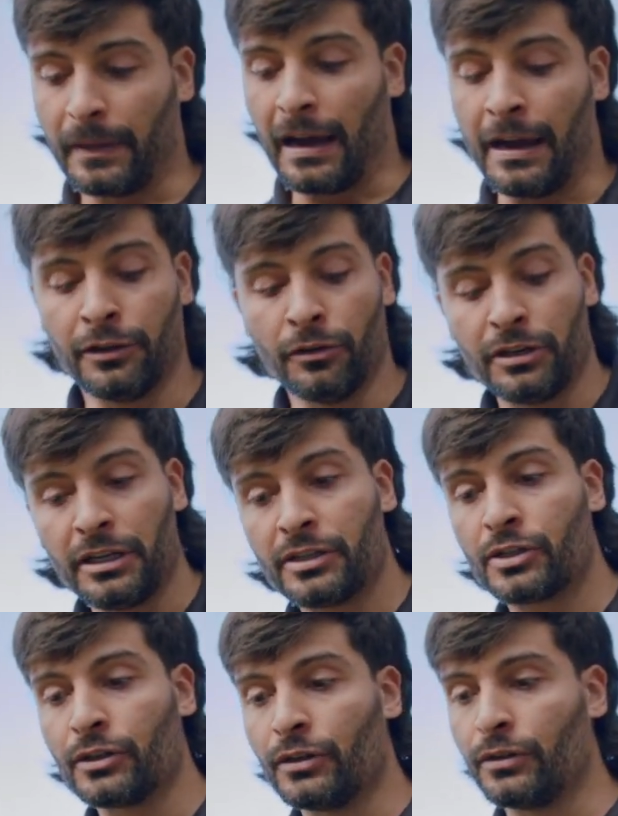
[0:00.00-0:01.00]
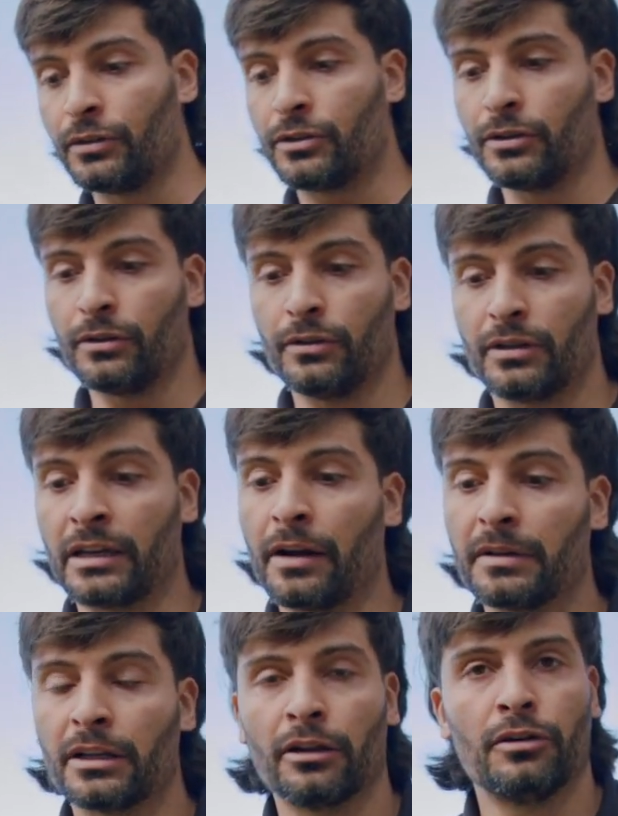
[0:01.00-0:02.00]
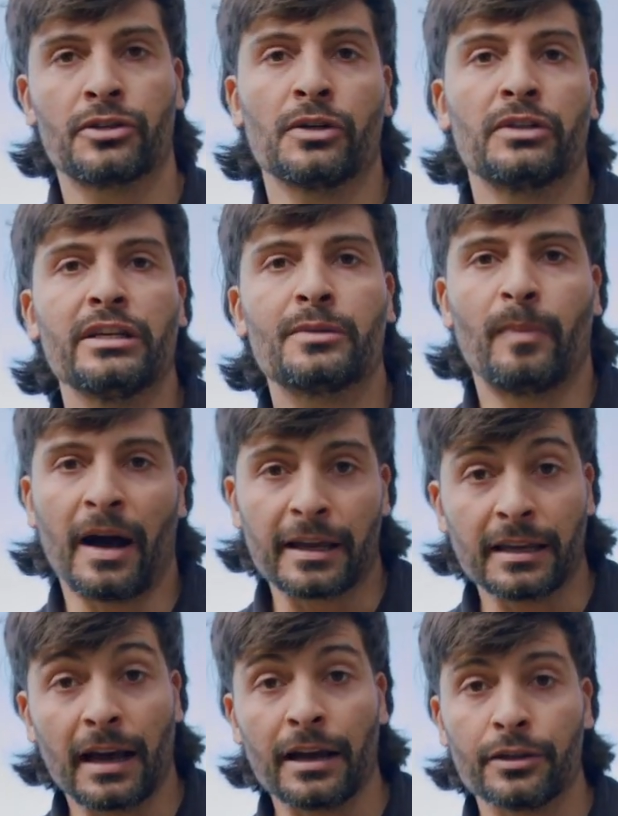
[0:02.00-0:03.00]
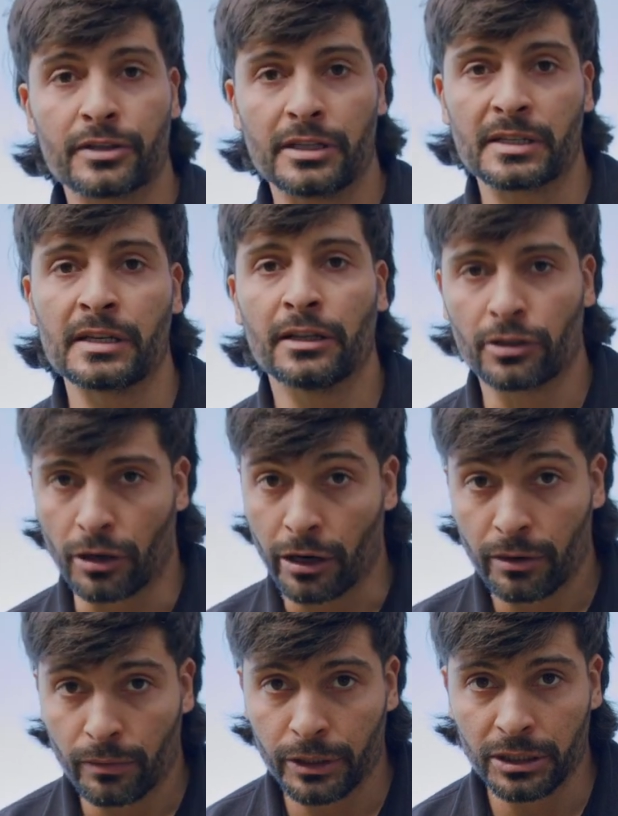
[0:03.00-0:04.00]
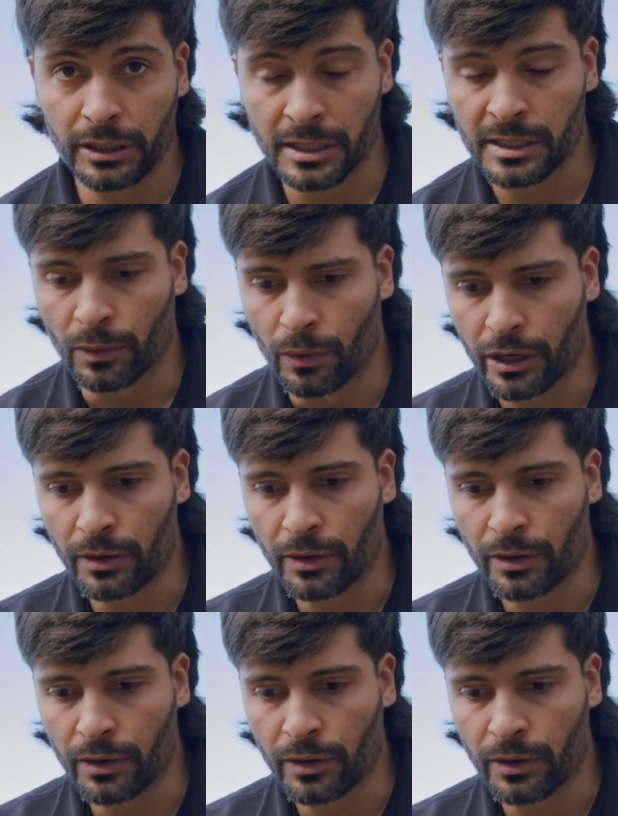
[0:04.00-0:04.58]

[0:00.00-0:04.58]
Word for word: I don't need to, to carry the loads on this bike. I use the Centaur, which does the work